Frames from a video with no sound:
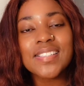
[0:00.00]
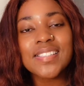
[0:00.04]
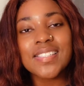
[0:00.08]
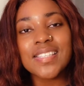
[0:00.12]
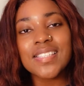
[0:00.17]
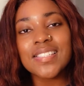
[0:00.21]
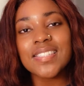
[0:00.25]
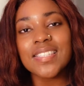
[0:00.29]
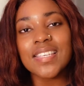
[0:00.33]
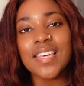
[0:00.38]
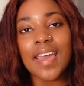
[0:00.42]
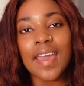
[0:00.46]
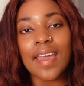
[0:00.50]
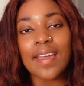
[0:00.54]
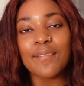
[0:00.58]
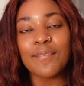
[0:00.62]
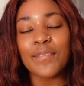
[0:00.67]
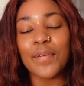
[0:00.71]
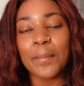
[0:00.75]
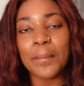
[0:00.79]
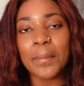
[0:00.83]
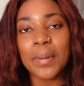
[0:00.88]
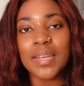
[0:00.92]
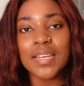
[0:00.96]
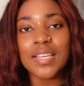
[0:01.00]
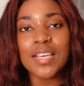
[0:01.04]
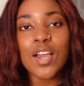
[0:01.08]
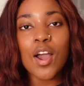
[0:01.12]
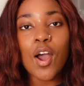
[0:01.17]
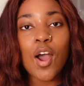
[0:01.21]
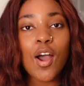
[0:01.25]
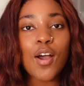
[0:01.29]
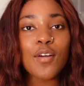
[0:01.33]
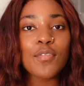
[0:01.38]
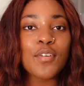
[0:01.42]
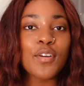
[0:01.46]
cece8 for money
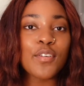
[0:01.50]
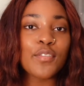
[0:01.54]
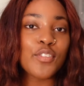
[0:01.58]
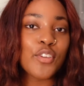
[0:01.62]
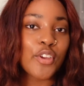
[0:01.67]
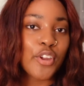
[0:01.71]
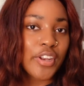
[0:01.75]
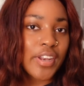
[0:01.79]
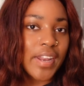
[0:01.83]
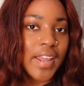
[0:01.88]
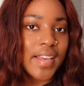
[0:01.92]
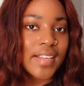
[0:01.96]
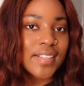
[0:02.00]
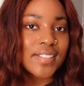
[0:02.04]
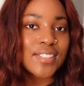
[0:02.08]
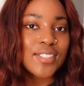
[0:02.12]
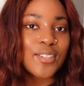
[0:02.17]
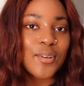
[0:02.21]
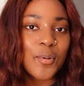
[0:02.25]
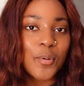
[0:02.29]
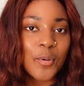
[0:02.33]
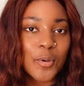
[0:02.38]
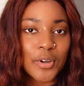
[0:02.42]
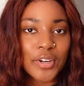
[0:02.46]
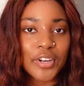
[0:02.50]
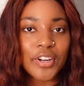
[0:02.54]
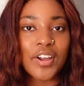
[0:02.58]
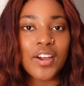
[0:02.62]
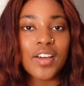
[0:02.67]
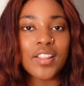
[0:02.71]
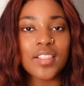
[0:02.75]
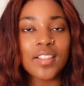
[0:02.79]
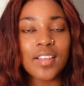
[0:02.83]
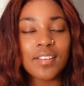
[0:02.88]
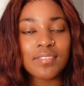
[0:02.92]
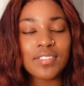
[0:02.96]
off of your next order
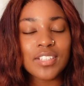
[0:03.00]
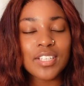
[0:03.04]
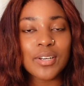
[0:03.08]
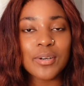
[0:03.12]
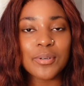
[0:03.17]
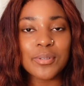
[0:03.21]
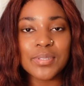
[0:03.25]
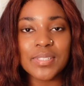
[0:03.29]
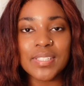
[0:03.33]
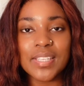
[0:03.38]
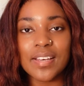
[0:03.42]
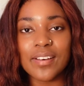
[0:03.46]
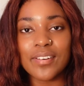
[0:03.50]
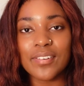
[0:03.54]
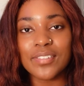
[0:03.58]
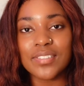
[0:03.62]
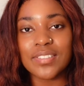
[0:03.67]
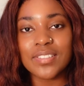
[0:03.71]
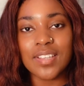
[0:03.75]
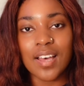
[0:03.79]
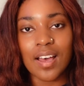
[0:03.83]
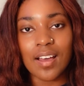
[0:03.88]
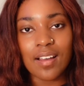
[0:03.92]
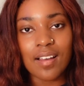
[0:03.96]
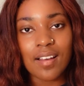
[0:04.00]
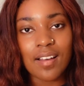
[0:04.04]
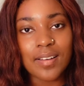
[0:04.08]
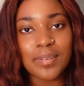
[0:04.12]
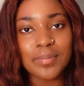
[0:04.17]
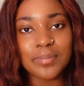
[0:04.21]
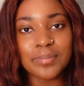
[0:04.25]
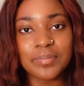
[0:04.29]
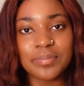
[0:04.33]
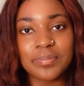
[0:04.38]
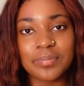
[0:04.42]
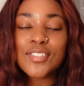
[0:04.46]
on
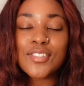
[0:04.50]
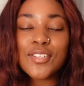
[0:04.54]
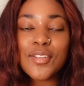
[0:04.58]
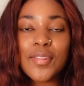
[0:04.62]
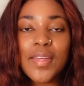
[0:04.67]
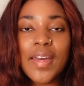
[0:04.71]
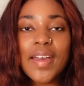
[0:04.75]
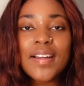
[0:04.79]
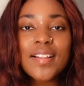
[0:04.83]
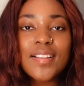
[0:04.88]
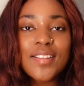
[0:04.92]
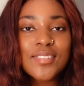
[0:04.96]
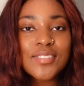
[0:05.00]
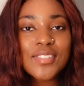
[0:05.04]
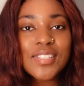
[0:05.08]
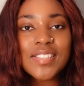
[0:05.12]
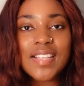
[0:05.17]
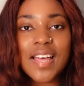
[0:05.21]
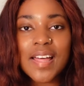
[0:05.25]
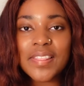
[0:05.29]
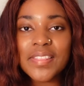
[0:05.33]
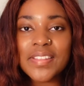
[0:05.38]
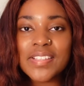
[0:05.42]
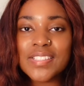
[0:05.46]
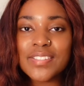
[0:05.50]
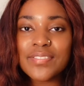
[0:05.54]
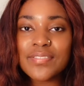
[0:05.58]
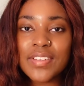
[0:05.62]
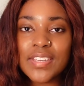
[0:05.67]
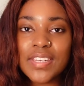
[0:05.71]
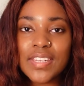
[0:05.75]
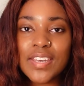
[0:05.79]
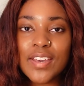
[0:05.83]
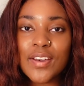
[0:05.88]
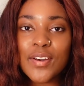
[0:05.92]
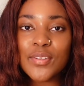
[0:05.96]
lovelywholesale.com. So that closes out this
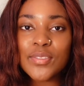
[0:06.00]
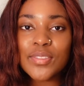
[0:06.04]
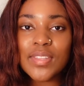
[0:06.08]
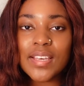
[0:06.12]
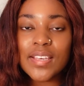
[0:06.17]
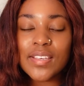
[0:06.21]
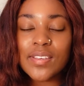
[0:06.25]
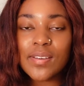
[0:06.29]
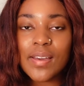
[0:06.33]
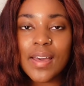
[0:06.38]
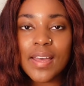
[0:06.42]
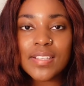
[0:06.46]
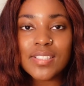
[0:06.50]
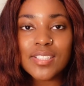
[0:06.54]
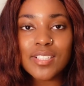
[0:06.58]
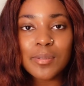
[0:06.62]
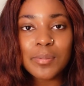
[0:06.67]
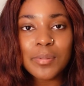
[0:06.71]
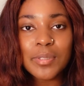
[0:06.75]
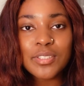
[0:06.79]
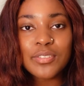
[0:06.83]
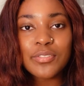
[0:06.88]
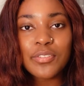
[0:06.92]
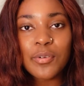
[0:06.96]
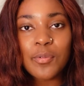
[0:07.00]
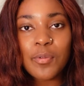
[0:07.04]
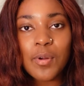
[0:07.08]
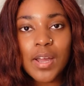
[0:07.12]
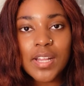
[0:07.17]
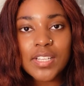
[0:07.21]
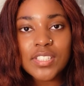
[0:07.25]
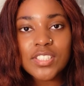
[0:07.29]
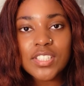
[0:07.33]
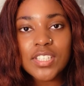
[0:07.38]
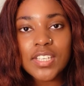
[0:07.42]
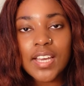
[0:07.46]
video. Thank you guys so much for
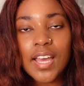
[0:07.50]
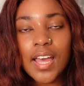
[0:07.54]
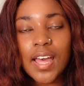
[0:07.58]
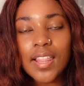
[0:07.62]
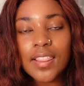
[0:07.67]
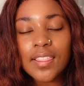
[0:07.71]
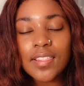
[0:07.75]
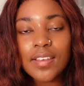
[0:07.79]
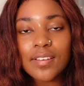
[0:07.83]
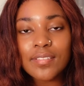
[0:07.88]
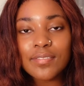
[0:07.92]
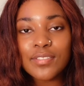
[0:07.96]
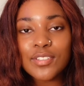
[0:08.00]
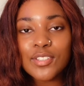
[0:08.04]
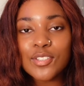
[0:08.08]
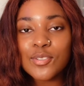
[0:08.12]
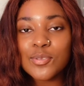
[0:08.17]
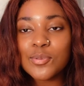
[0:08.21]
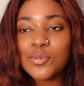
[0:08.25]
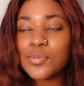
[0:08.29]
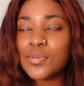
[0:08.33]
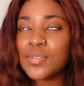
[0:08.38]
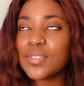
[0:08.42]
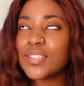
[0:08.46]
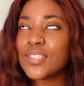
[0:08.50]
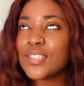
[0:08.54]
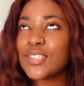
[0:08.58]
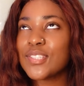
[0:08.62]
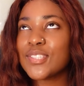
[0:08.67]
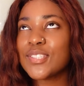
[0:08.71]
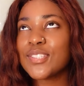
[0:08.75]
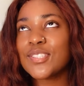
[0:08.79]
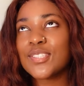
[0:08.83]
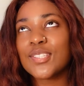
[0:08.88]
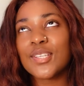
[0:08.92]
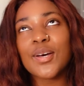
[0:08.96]
watching. I love you
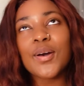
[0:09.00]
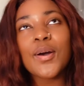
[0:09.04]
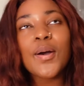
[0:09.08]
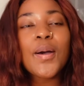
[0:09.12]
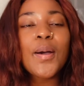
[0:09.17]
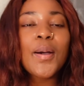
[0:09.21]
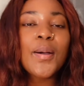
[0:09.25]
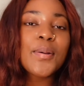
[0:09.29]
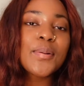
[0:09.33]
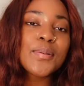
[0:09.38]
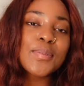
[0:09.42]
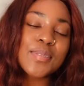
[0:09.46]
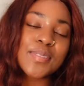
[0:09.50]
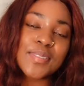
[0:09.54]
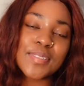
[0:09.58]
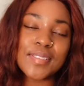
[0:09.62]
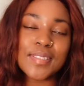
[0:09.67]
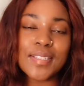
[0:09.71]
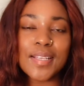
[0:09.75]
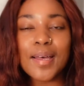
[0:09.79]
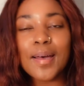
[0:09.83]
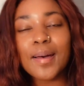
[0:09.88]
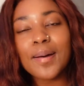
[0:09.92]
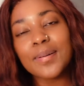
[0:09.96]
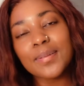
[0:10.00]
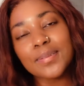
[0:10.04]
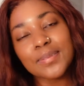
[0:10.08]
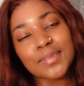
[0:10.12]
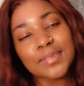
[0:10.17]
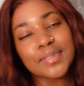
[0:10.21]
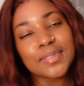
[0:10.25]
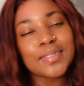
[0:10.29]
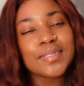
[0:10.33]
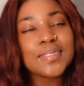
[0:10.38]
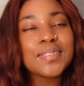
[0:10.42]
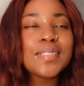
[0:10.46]
so, so,
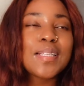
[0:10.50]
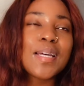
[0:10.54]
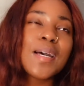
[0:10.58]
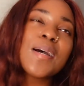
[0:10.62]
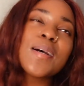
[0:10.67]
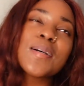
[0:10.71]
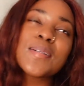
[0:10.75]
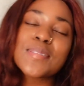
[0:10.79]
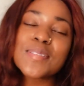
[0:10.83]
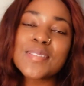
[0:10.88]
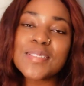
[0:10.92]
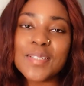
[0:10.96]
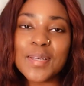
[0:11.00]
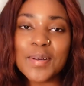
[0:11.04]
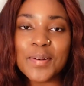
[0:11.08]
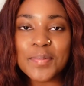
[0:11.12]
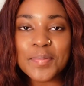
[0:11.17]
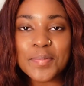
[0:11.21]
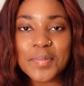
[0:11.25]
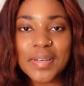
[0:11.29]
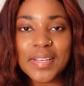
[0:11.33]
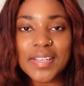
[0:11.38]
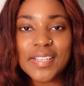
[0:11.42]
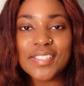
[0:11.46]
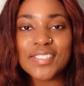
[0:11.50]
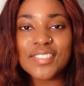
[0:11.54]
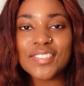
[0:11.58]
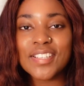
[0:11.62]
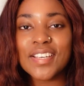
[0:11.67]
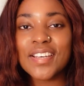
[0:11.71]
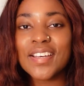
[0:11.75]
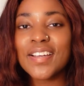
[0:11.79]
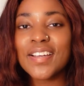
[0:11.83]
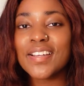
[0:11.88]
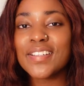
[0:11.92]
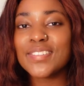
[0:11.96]
so, so much.
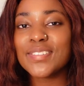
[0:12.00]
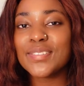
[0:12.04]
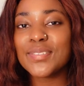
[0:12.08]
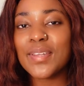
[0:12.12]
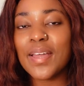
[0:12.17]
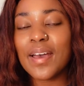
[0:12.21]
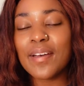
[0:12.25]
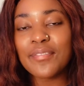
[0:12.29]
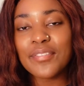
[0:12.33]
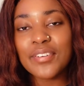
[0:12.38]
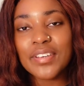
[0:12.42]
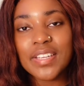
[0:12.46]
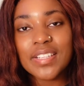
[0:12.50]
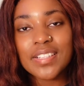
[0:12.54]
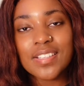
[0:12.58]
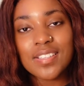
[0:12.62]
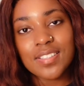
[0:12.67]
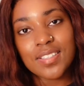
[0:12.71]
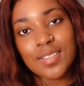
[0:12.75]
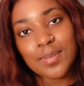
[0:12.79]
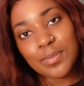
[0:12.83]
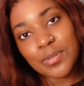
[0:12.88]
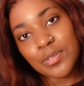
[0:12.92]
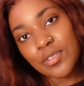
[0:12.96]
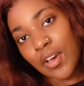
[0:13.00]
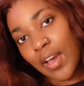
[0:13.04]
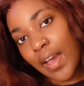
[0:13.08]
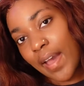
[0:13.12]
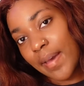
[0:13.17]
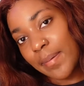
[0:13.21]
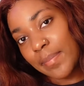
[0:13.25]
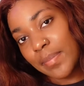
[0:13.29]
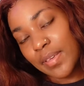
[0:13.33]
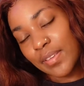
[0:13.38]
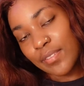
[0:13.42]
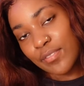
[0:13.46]
Do not forget to
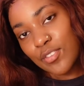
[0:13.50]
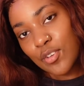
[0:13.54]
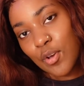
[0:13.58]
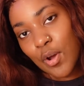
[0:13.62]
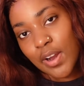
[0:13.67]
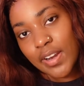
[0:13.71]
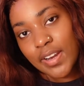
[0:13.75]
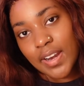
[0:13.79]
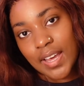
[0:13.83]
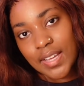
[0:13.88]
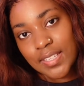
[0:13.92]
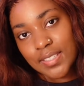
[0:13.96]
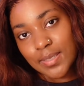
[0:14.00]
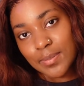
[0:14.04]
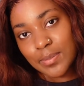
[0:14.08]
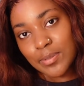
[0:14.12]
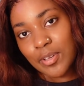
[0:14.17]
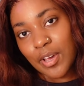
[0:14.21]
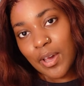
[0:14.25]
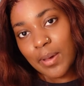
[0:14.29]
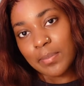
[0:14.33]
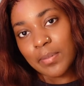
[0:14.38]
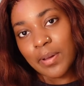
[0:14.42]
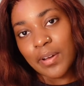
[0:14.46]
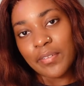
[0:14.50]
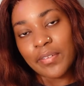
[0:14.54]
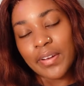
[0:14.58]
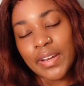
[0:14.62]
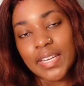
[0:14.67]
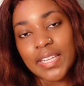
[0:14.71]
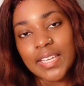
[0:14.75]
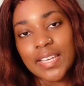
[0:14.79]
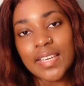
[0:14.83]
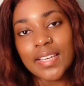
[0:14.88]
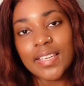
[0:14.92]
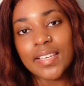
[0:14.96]
subscribe if you are not subscribed
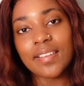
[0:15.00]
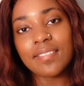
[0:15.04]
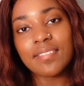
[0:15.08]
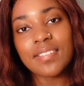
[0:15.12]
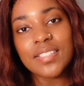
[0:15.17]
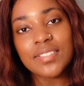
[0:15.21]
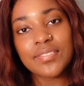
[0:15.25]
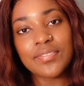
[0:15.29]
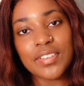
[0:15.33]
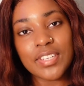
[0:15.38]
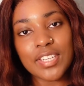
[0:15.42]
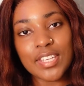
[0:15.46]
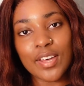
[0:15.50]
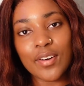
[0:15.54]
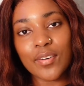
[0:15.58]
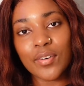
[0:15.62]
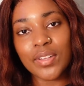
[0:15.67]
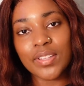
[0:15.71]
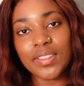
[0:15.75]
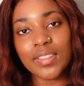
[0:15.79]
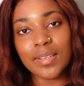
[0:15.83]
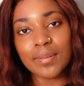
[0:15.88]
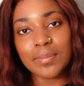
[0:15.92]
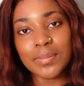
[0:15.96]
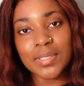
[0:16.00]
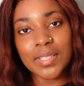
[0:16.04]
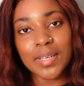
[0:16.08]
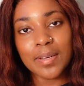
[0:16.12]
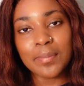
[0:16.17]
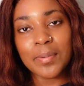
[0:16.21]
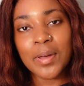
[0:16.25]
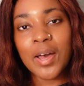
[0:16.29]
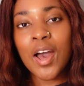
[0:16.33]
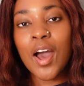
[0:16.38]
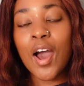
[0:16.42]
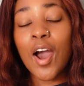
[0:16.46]
already and give this video a thumbs up.
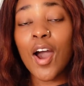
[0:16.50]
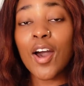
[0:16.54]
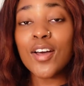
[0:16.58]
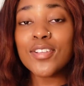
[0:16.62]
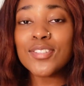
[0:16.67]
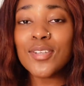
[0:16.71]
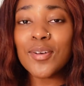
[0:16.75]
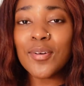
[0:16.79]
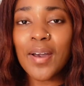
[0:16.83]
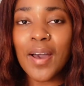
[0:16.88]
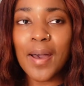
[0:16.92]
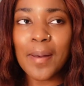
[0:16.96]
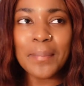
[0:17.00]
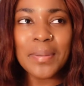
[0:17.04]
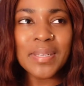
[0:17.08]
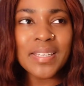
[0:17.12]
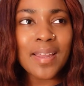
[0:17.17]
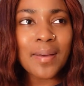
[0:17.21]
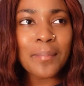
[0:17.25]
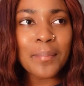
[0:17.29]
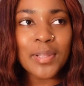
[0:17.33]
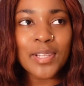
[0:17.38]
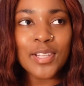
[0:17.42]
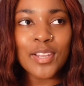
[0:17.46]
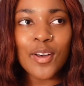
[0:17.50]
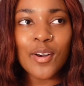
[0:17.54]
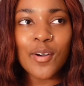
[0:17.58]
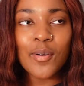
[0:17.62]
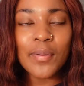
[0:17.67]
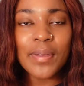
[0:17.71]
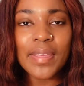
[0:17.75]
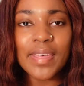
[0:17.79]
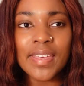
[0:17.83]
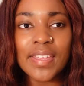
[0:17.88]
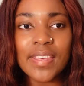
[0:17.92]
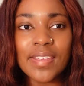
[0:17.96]
Also, comment down
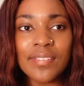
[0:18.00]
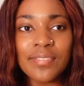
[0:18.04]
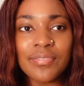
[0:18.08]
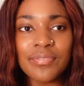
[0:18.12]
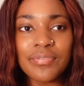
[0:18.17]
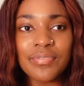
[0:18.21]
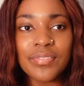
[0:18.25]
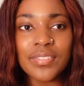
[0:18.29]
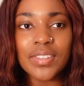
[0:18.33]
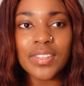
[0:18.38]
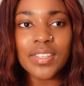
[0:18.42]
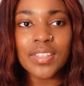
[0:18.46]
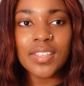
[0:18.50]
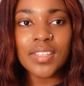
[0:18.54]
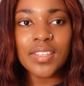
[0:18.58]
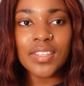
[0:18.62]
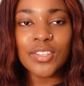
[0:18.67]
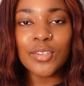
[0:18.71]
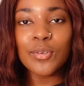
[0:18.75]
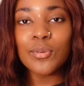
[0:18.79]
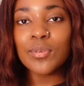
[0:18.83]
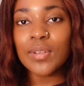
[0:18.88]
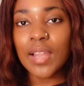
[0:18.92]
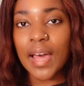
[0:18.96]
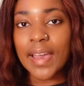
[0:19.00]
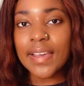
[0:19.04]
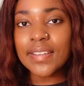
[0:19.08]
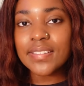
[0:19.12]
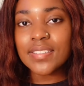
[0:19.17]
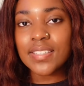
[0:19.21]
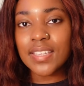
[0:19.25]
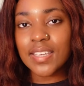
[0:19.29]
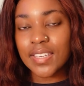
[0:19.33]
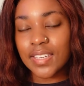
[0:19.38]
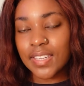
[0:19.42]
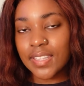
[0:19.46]
below if you
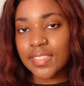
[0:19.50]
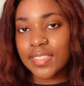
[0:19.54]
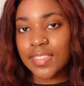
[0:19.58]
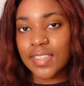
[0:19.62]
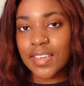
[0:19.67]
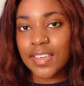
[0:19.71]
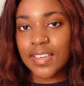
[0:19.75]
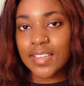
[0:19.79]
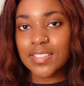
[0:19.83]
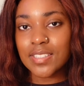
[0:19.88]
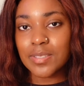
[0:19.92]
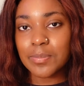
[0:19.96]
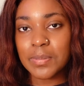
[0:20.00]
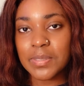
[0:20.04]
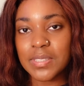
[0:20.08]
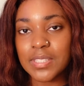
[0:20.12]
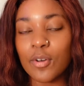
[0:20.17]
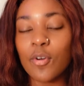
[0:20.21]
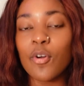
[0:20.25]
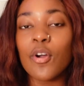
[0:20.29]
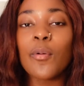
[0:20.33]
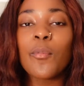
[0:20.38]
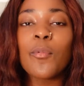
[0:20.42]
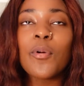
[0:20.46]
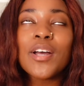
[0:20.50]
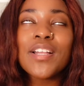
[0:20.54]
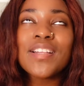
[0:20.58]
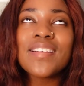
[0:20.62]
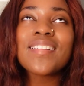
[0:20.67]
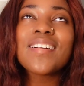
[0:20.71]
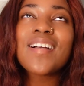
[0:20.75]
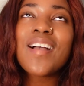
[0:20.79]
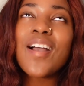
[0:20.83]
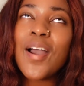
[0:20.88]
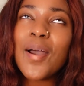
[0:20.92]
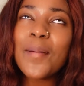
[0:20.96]
liked anything in or what
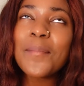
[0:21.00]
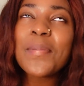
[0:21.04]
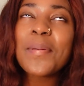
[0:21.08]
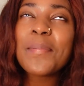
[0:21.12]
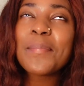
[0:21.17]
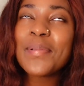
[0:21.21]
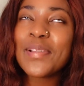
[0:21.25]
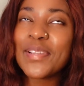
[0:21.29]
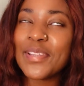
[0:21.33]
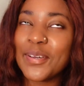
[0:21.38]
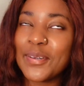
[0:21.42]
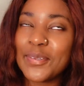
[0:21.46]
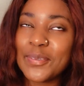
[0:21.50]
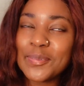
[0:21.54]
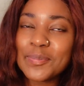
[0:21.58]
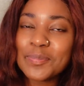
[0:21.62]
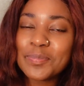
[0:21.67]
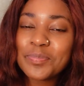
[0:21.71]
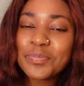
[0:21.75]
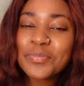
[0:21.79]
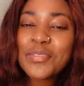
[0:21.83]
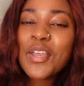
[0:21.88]
comment below